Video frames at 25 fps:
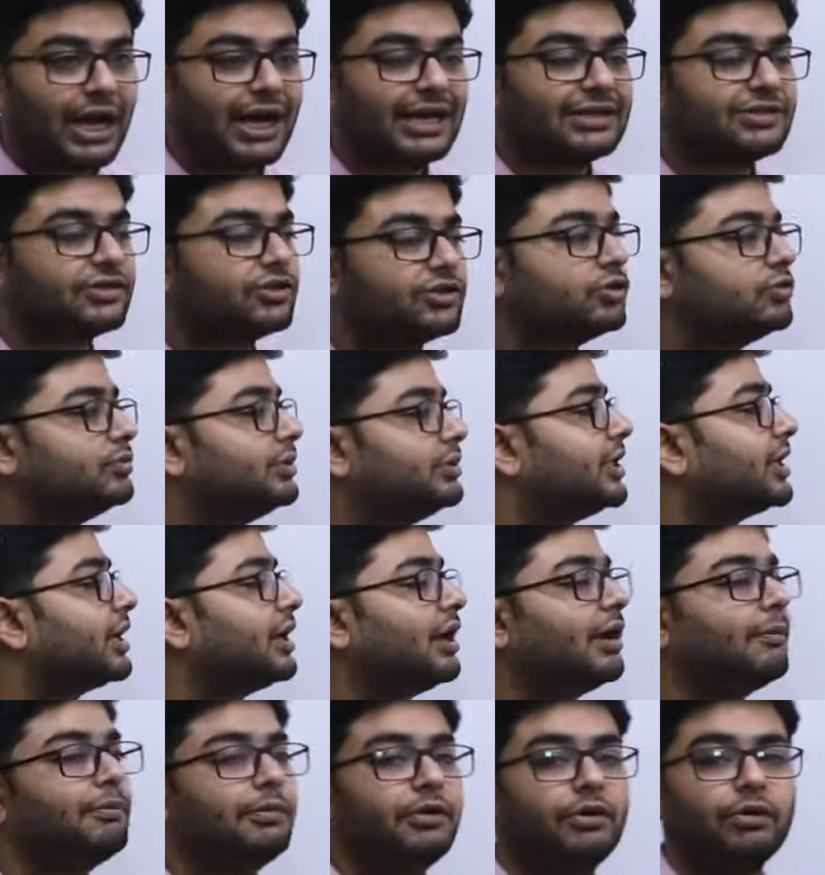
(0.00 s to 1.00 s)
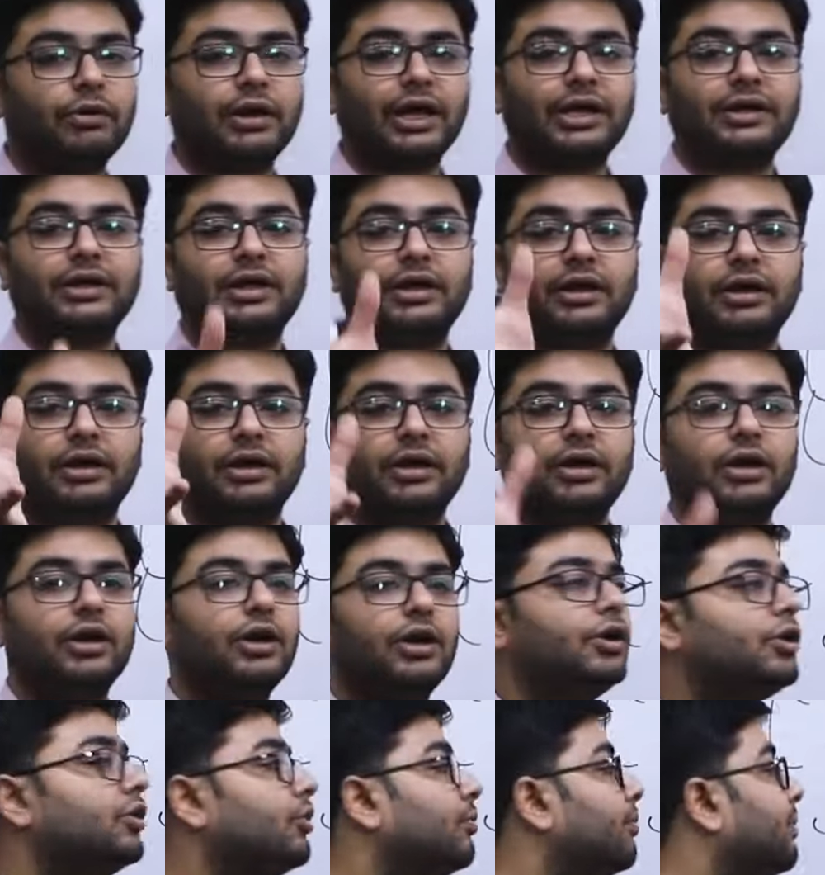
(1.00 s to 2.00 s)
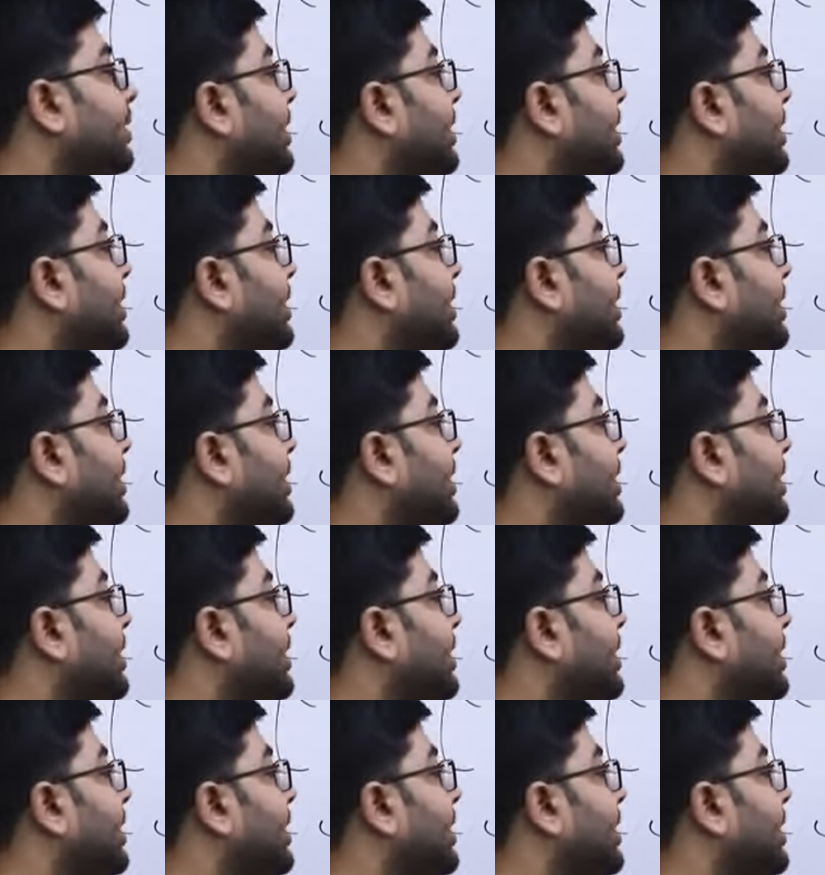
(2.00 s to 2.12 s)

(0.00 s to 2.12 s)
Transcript: has to be clubbed together to